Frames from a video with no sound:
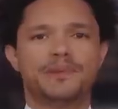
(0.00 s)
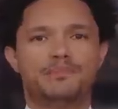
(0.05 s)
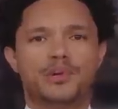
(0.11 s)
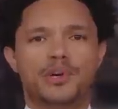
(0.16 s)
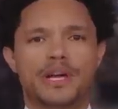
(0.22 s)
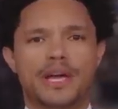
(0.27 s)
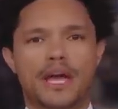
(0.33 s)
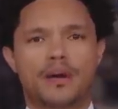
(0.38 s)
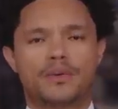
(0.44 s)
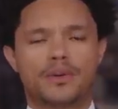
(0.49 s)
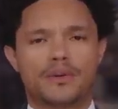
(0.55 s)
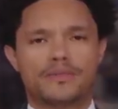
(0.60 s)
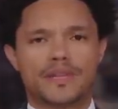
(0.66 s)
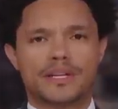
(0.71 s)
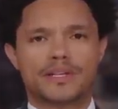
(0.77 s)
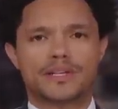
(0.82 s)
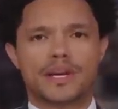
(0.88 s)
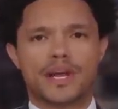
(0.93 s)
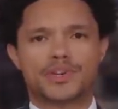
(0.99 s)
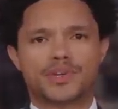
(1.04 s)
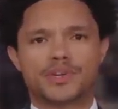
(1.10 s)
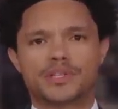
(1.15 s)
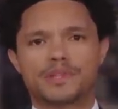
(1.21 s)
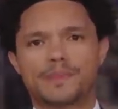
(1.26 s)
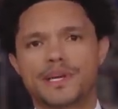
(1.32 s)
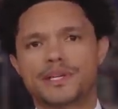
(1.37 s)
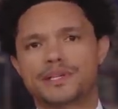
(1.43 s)
pulling out of the International
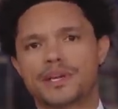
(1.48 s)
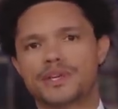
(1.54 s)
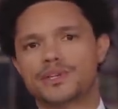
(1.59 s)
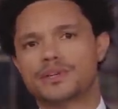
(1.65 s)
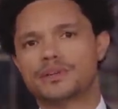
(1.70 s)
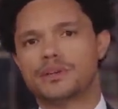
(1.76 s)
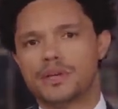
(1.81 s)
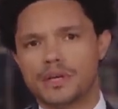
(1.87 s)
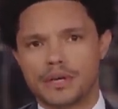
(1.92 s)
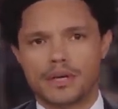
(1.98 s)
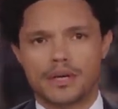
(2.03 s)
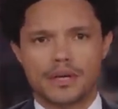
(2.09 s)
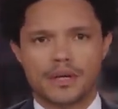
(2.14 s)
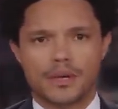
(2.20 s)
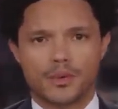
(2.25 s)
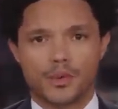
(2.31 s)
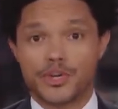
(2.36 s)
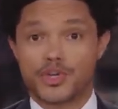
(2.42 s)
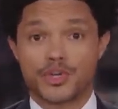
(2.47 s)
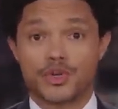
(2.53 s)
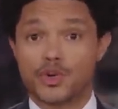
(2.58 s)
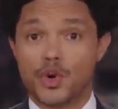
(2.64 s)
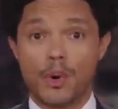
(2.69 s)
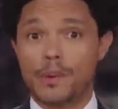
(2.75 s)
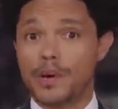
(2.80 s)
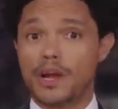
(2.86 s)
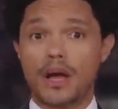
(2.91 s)
Space Station, which
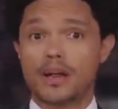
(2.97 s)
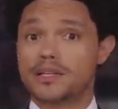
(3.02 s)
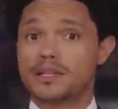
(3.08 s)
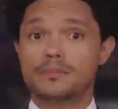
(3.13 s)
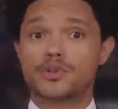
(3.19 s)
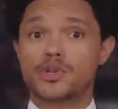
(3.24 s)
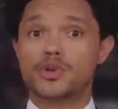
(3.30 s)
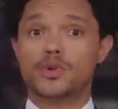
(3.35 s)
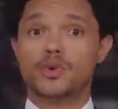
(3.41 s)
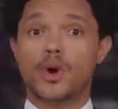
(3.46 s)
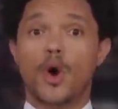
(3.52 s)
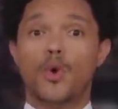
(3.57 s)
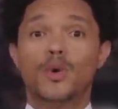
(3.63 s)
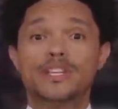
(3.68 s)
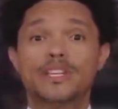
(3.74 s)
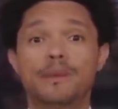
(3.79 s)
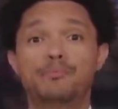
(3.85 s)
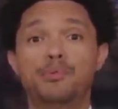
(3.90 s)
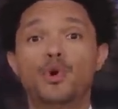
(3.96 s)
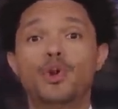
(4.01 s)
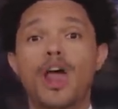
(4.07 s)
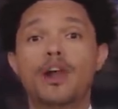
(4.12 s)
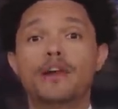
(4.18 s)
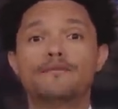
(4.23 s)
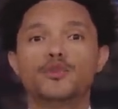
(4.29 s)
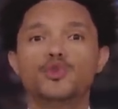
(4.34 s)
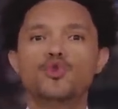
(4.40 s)
nobody asked them to do. We said pull
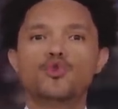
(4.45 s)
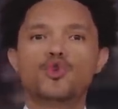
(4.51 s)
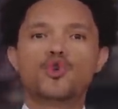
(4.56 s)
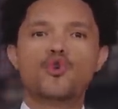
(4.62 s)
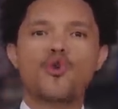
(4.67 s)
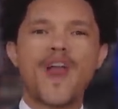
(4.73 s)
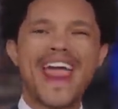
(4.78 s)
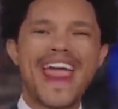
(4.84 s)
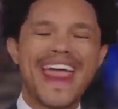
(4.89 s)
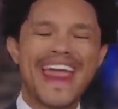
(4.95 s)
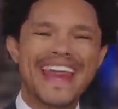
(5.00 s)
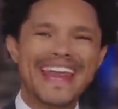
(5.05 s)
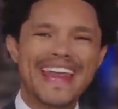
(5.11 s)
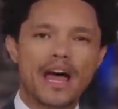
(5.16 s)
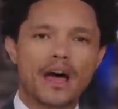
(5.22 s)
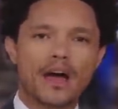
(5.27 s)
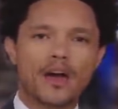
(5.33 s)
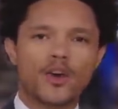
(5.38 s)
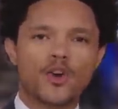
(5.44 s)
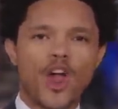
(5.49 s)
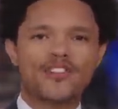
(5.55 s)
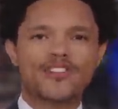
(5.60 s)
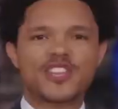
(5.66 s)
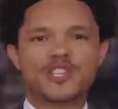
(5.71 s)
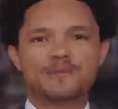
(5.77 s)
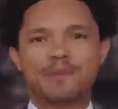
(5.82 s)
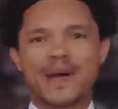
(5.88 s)
out of Ukraine, not
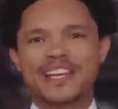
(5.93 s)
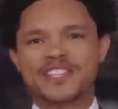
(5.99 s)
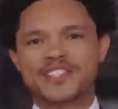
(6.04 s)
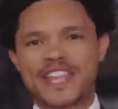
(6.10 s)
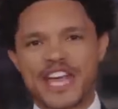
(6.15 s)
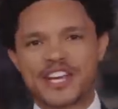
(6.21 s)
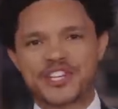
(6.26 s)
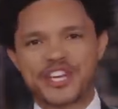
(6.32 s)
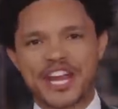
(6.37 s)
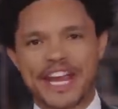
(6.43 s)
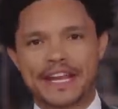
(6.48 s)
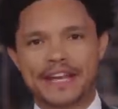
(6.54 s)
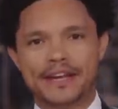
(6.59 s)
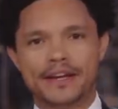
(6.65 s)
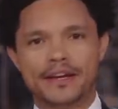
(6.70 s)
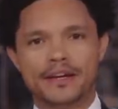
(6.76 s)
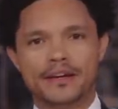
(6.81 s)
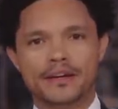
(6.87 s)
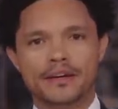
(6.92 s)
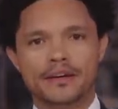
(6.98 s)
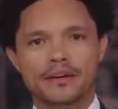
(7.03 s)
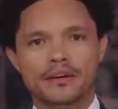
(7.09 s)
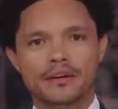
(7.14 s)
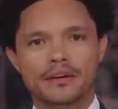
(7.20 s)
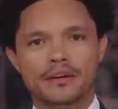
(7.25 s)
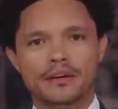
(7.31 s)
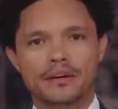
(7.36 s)
the space station.
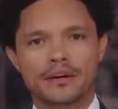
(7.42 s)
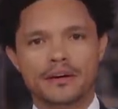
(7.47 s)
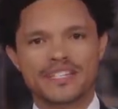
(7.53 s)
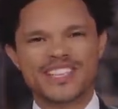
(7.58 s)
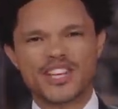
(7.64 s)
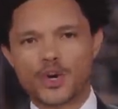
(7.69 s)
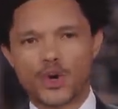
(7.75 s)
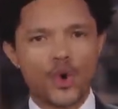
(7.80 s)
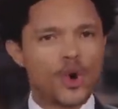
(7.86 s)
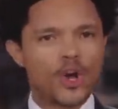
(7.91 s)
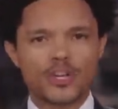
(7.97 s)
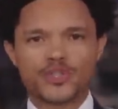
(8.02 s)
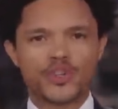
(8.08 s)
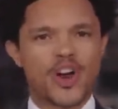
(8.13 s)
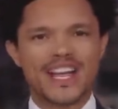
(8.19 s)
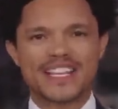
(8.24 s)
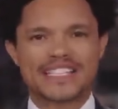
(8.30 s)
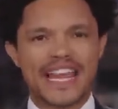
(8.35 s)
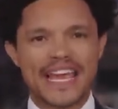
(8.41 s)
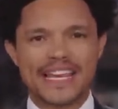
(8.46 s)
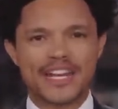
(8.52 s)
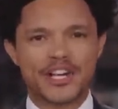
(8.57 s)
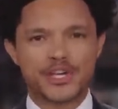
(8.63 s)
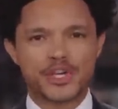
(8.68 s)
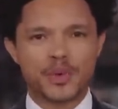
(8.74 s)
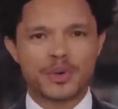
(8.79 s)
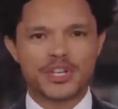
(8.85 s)
This is a Google Translate
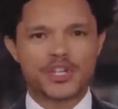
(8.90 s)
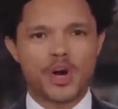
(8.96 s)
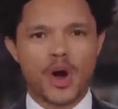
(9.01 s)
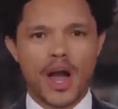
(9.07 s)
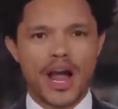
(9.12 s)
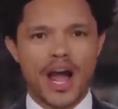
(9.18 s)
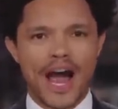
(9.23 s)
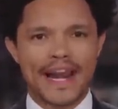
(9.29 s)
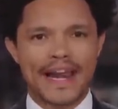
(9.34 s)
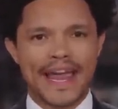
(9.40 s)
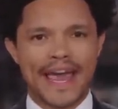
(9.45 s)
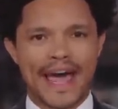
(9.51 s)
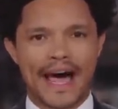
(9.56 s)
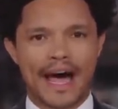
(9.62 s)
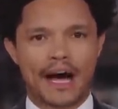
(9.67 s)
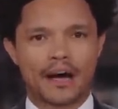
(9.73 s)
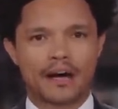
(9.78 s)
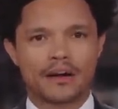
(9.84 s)
issue. What's going on here?